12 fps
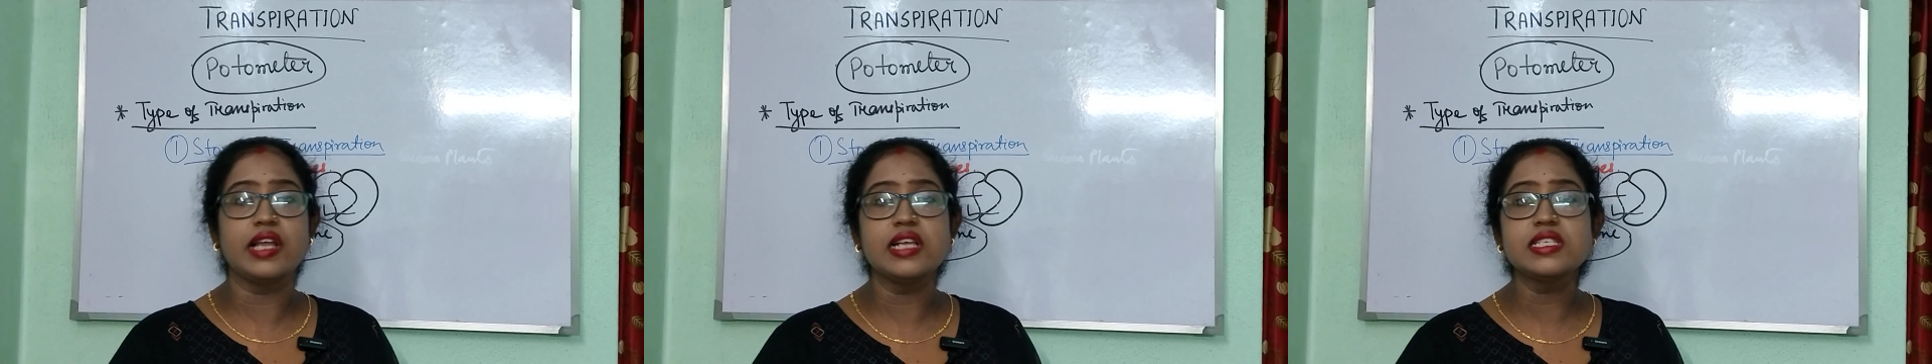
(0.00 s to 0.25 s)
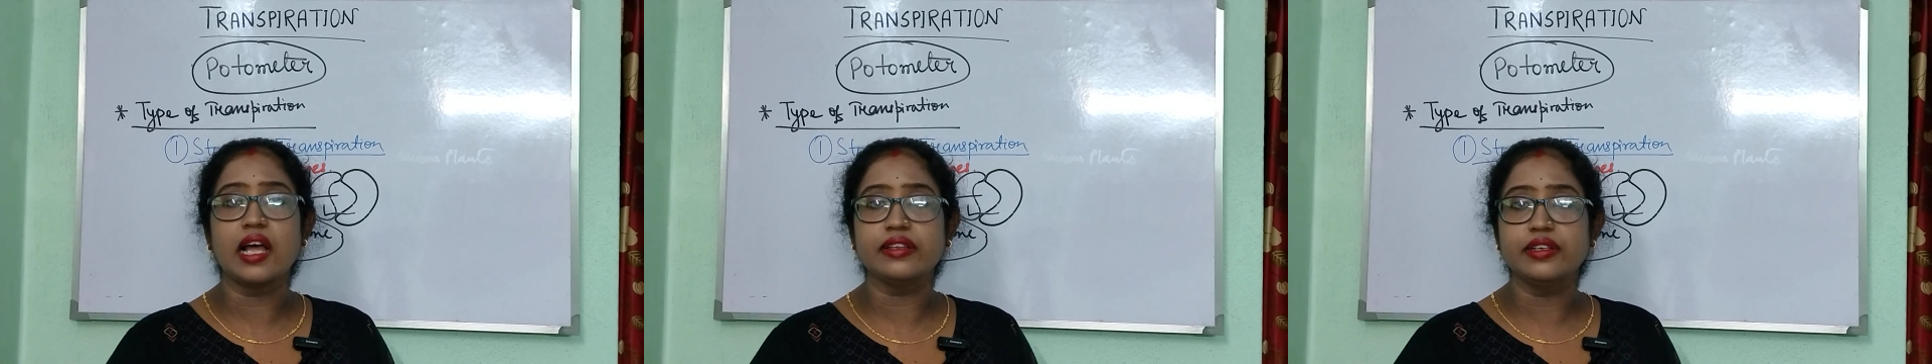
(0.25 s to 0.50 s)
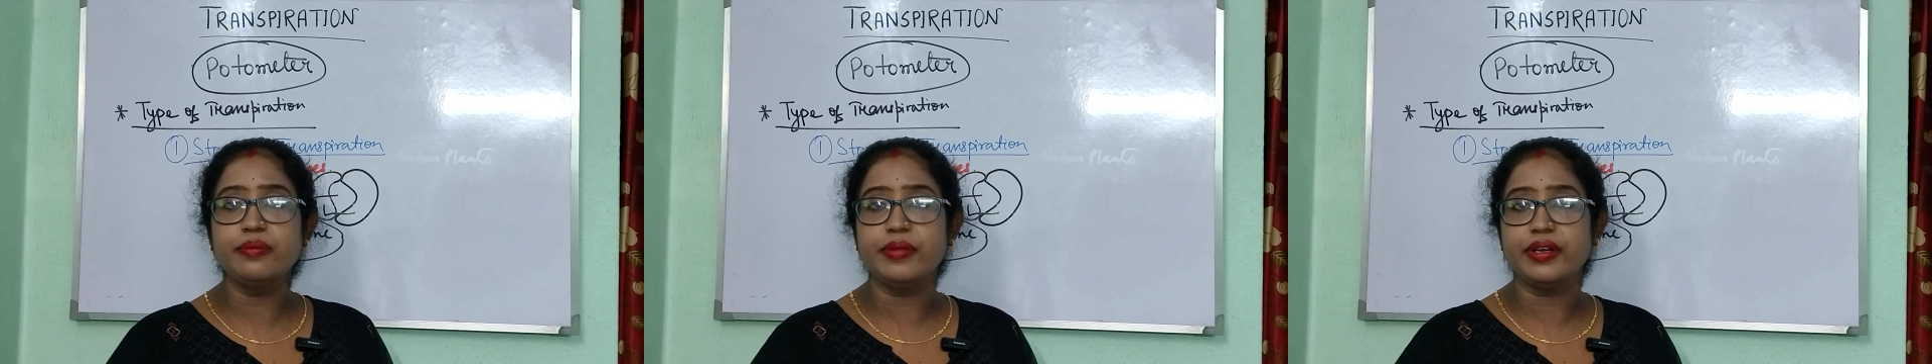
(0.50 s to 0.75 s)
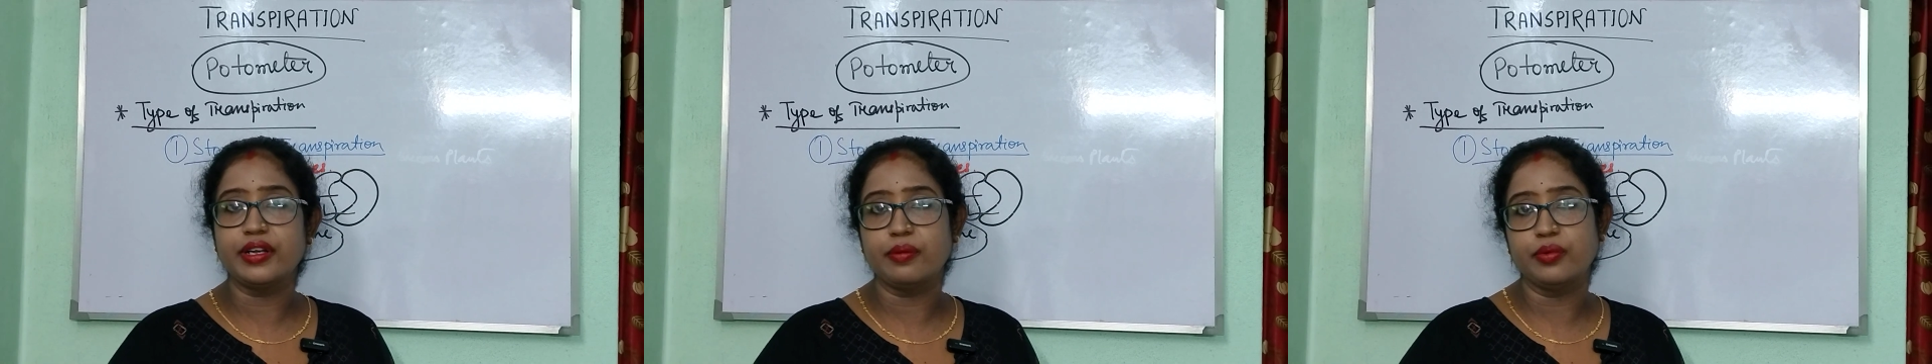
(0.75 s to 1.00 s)
well as
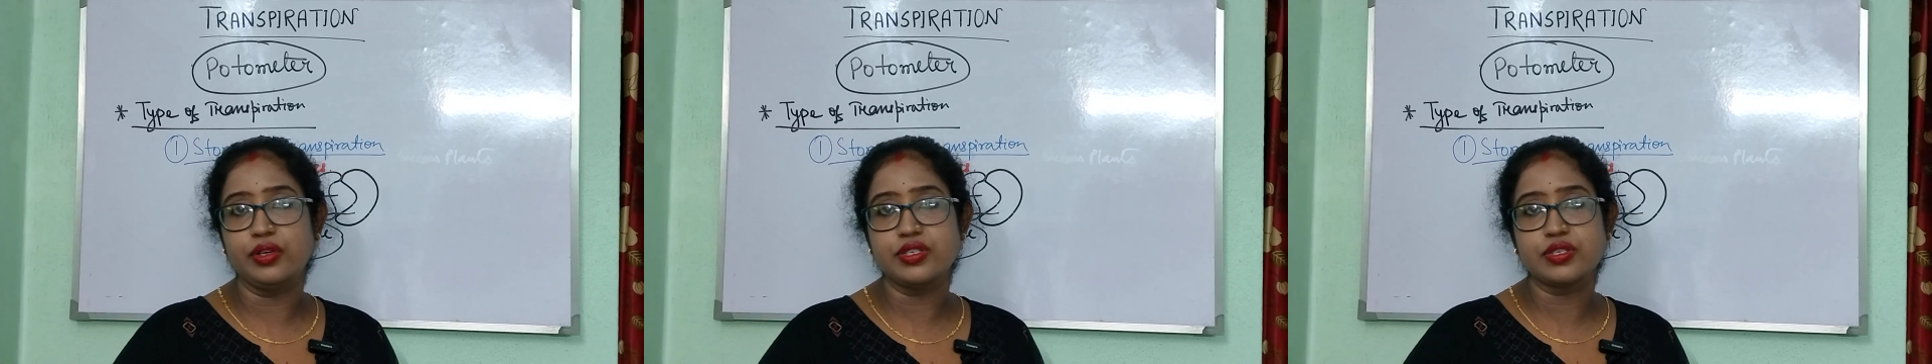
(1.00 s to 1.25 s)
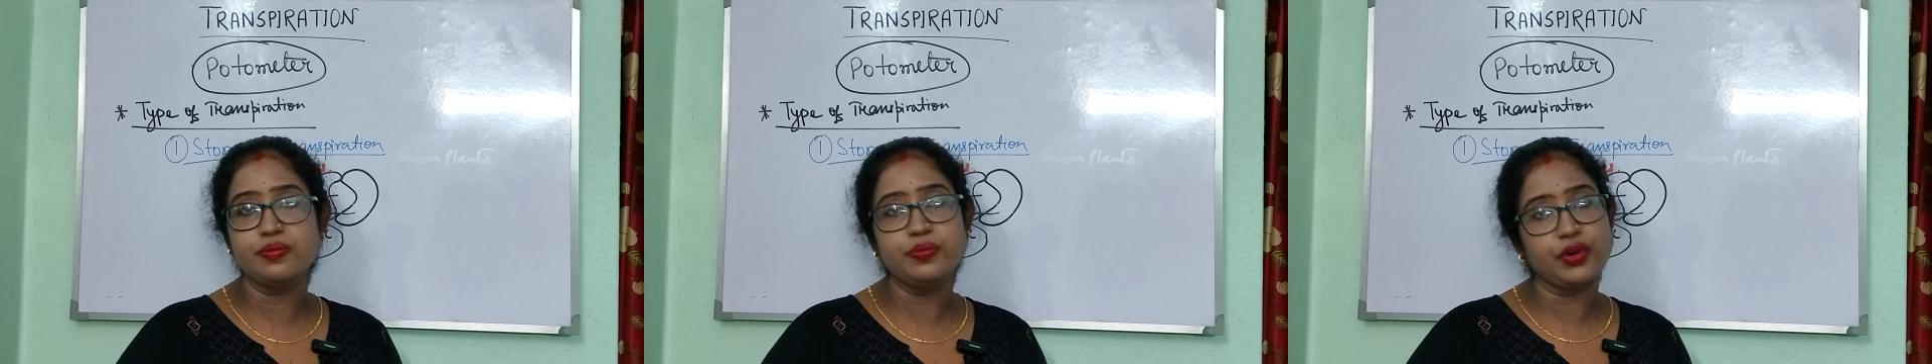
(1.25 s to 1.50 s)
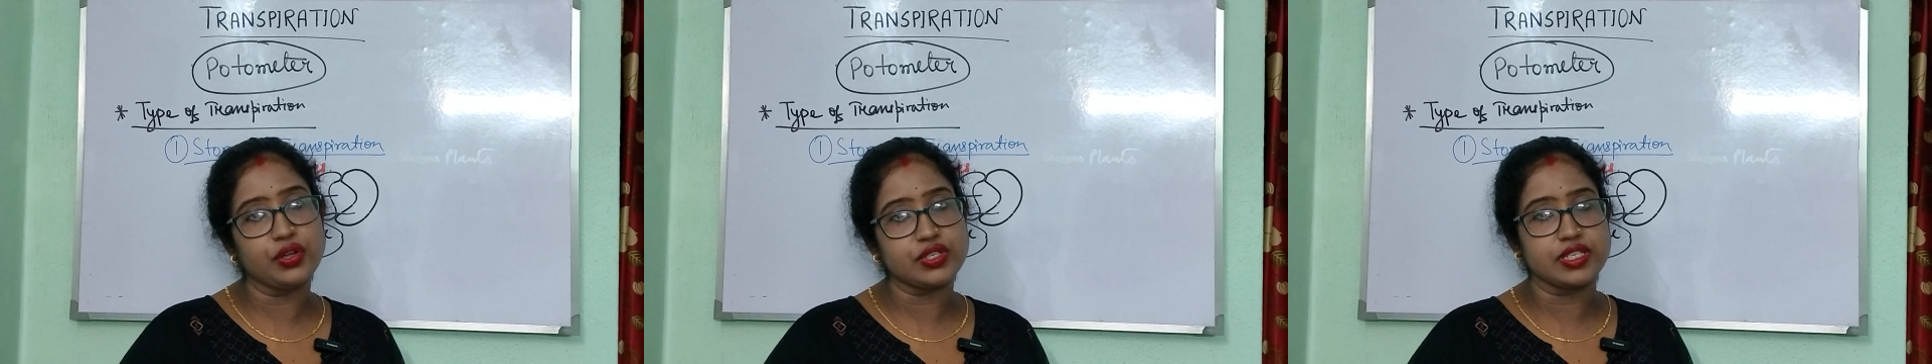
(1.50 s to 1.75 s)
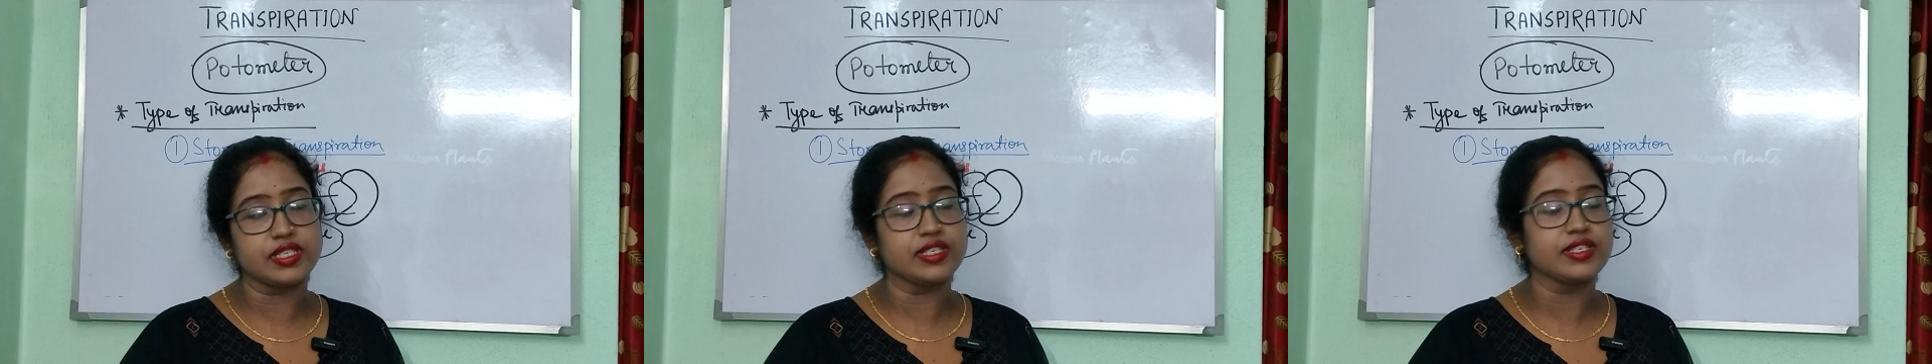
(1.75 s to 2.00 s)
other metabolism
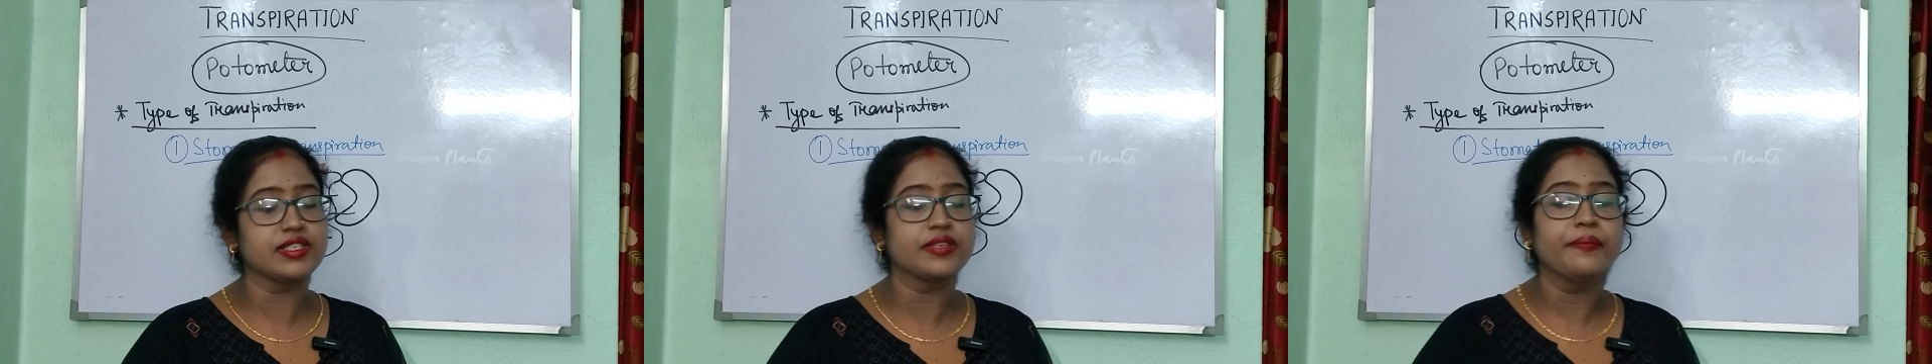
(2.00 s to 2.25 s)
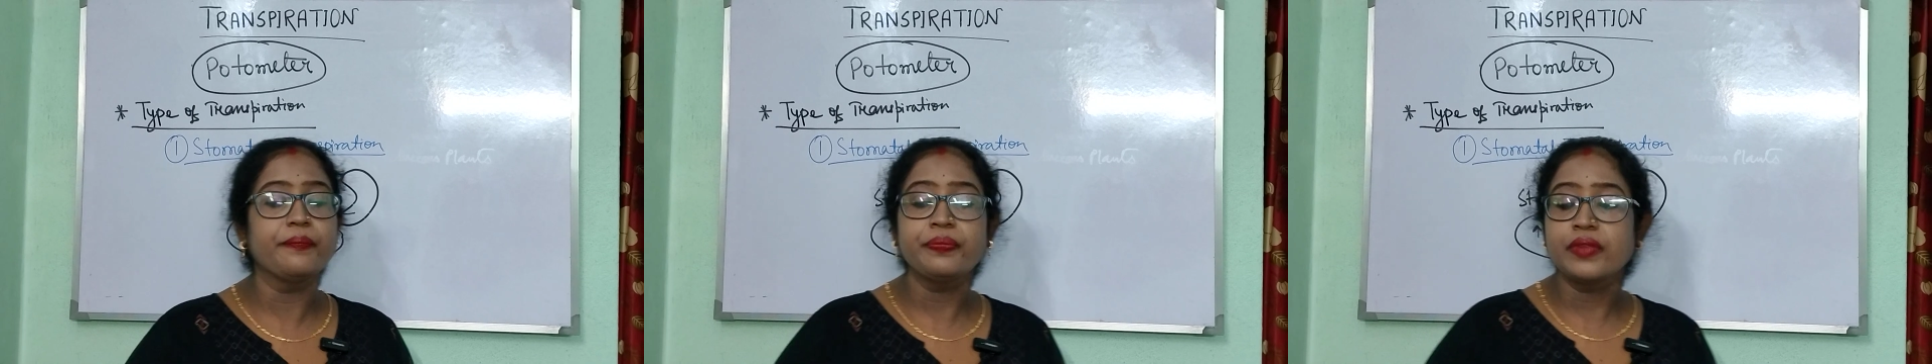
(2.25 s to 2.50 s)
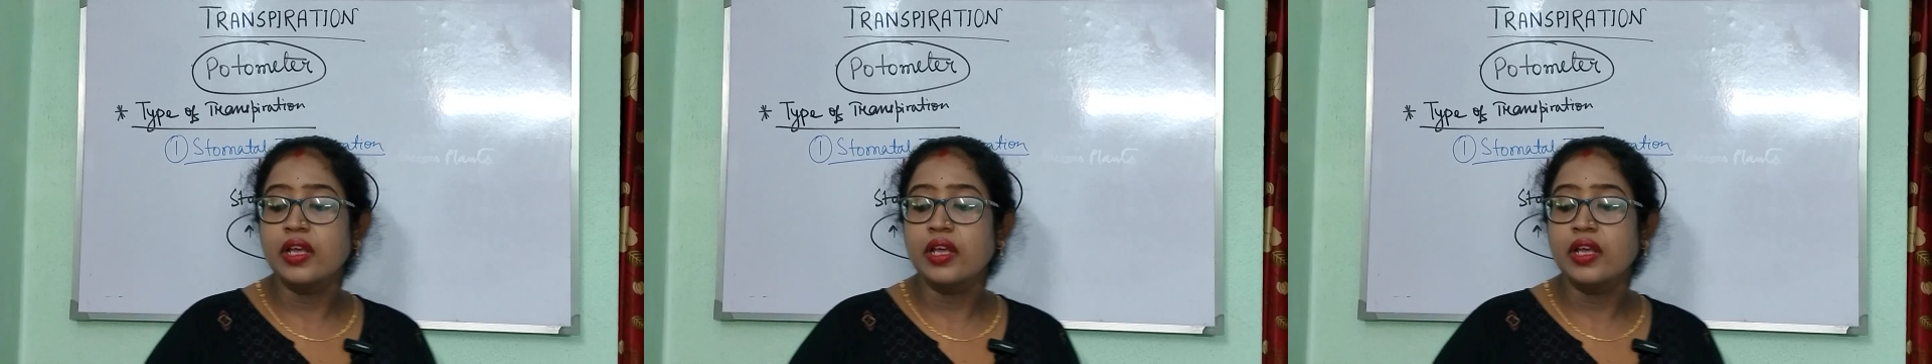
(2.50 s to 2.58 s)
processes.